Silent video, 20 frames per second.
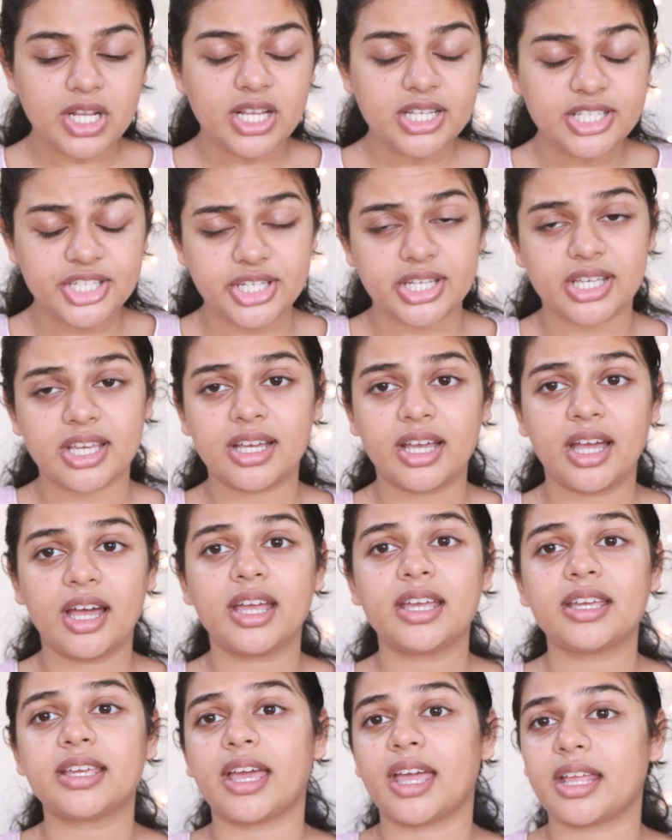
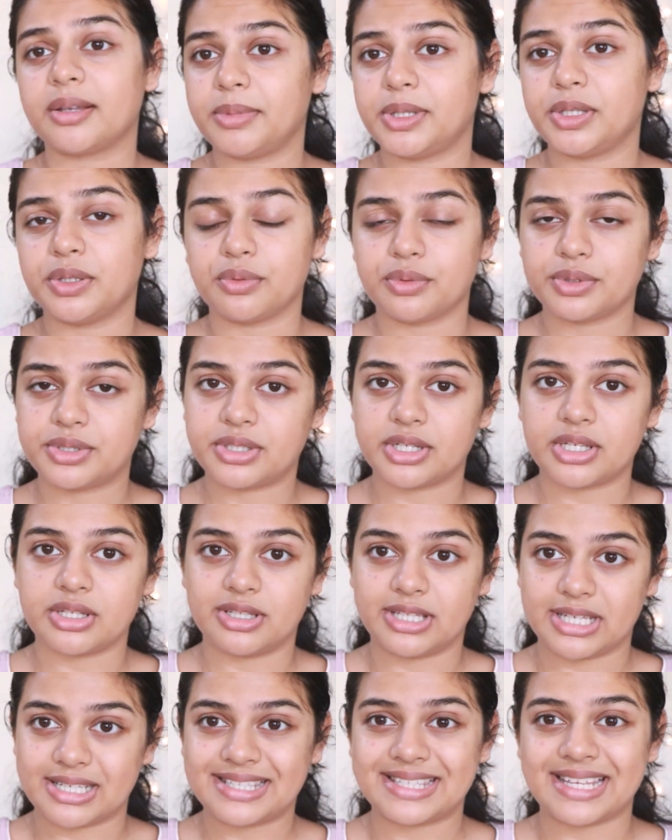Shikakai can be used
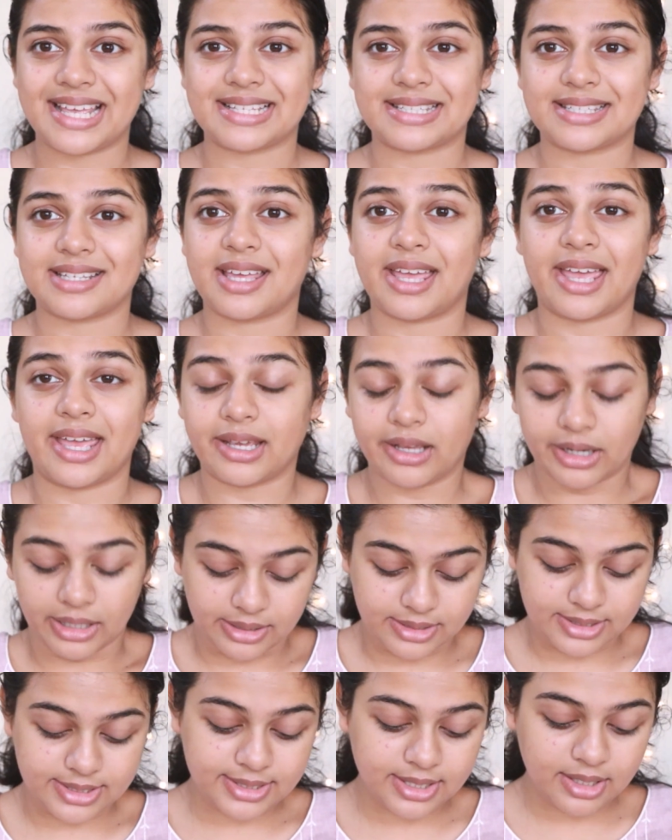just as a hair
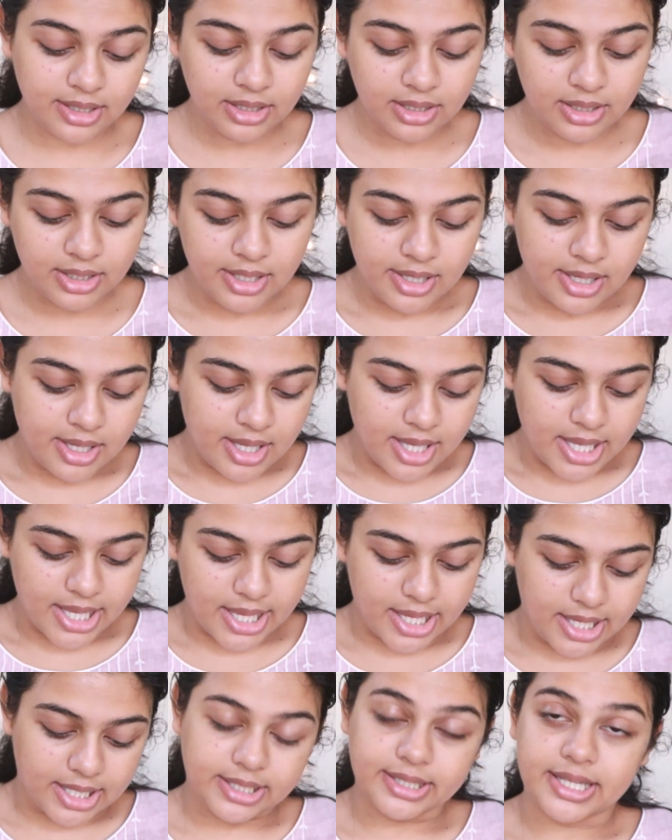cleanser,
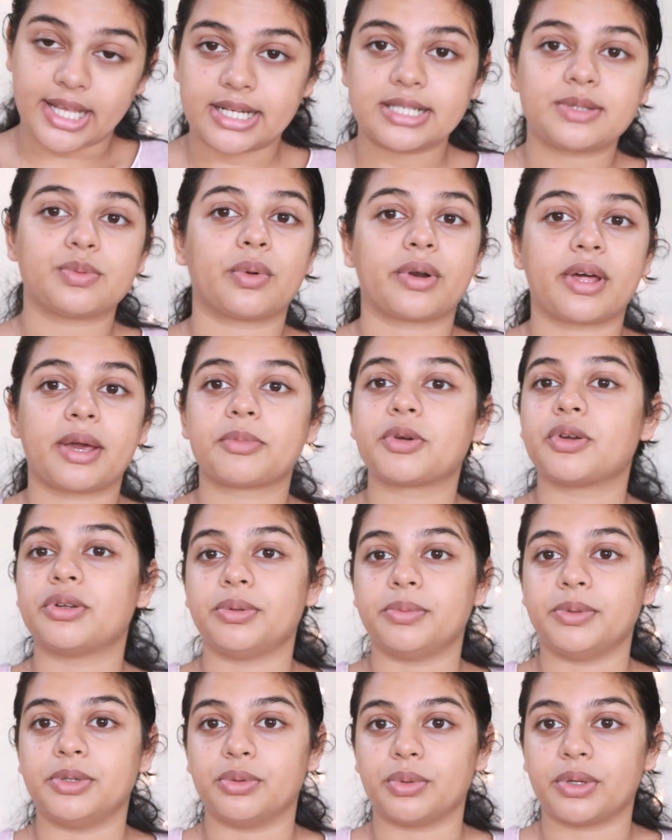and that is what I'm going to
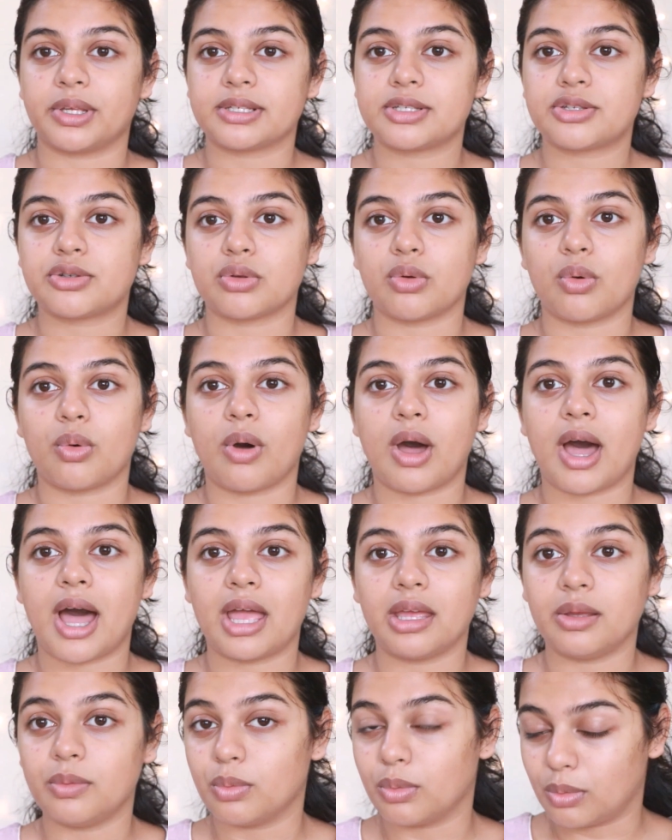be doing. So I
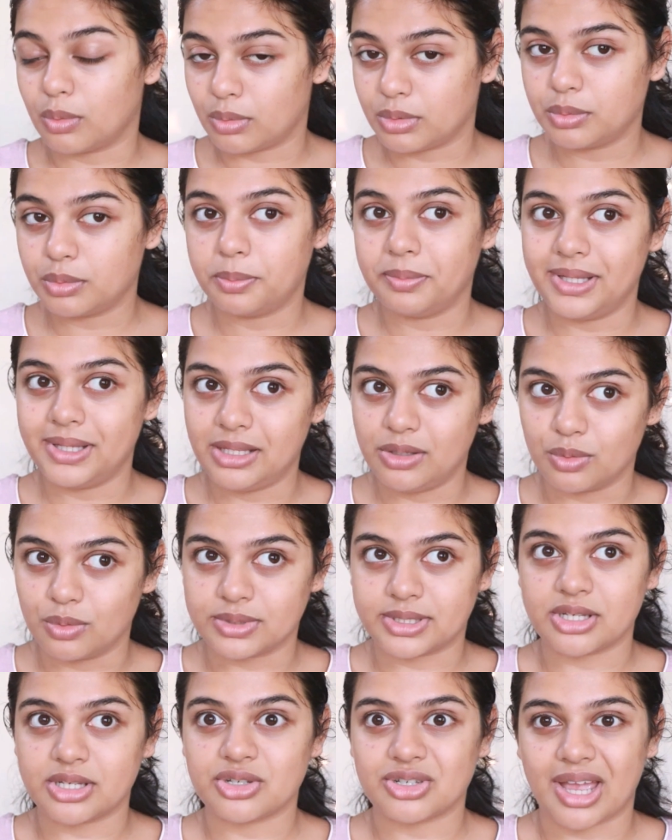won't be
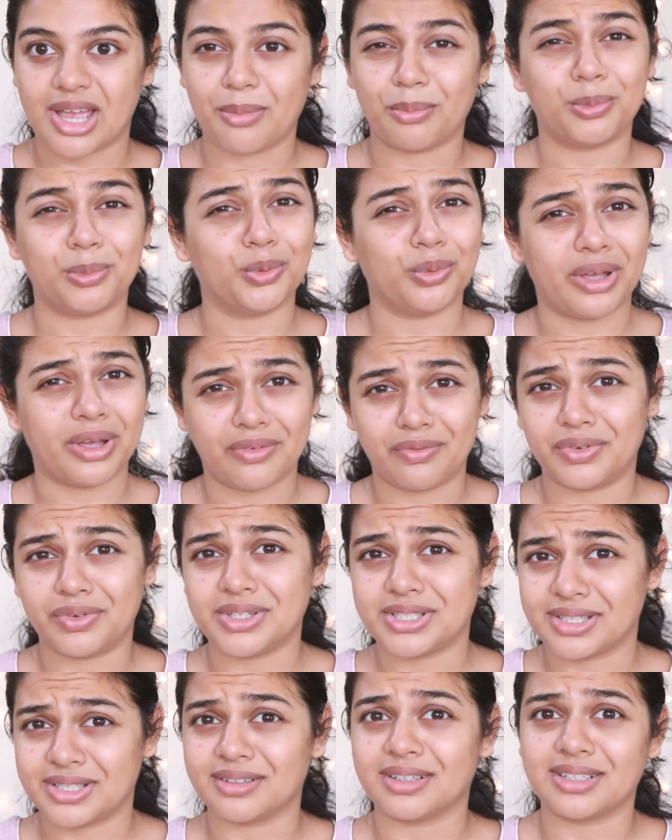using shampoo every
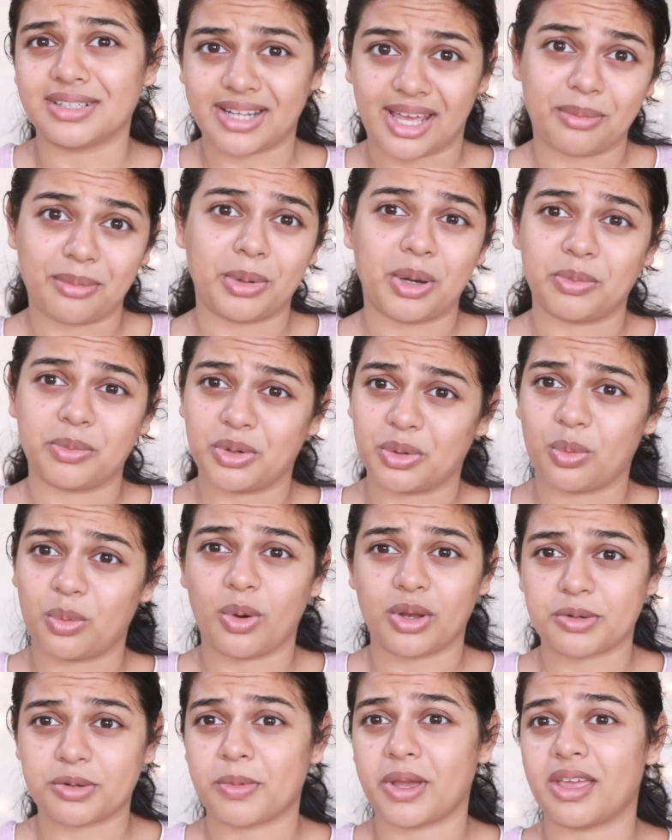single time I'm going to
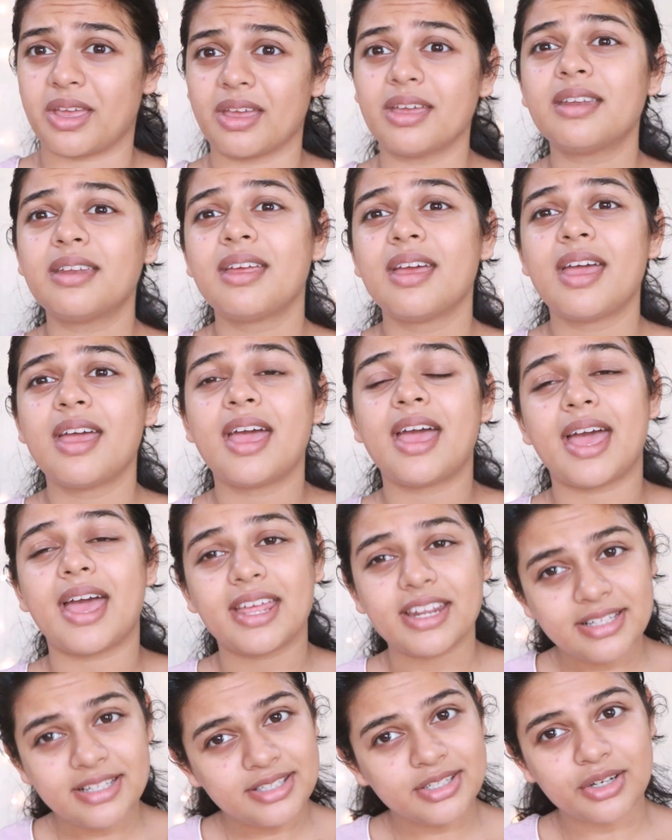wash my hair, and
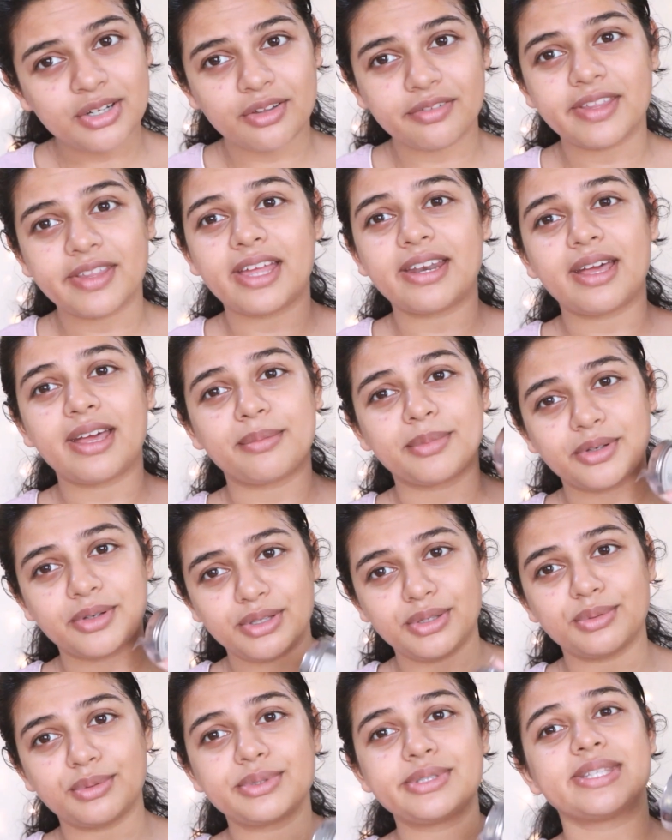instead of that I'm going to
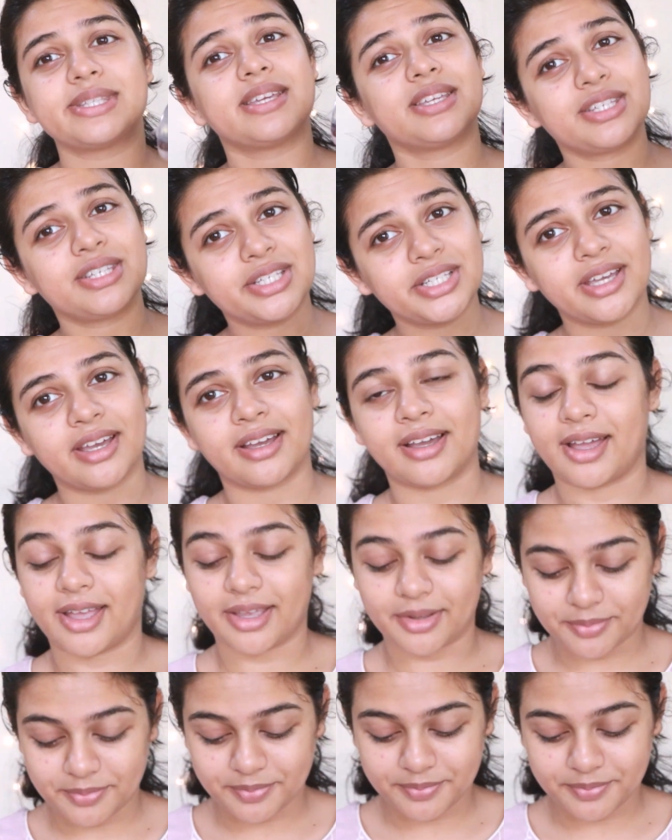use Shikakai.